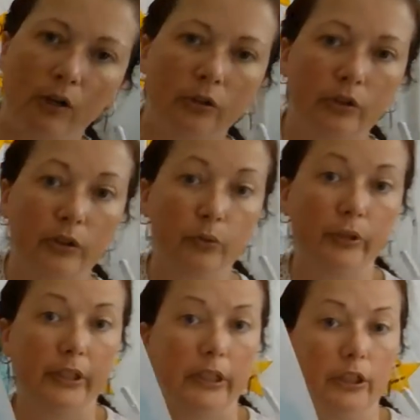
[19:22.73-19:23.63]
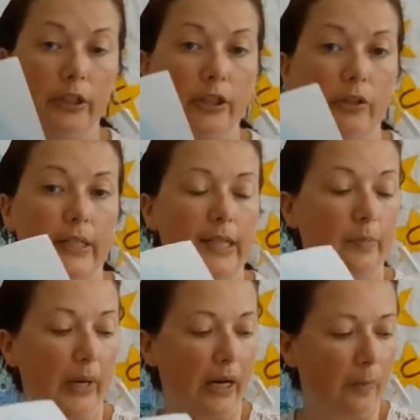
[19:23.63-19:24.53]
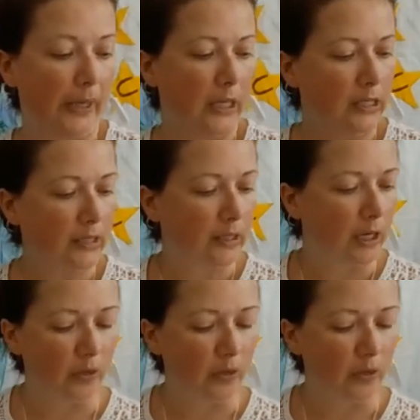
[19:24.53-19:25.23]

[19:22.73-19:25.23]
So it's really good to experiment